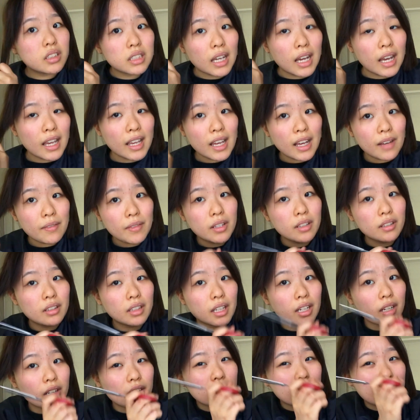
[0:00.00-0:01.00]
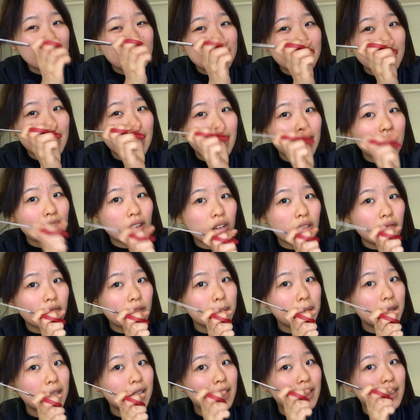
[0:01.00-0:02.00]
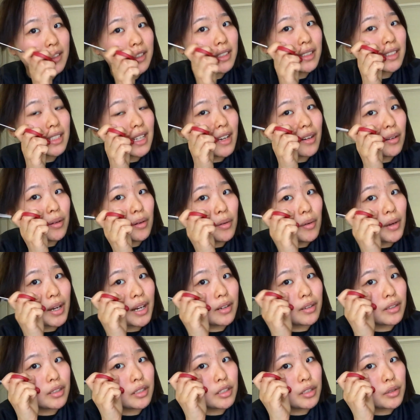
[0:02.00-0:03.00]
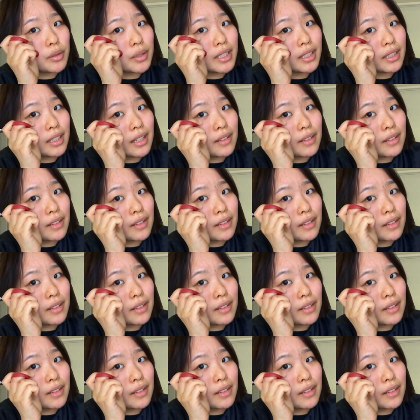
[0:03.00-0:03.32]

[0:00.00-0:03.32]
I haven't layered this side at all because I don't know how to do it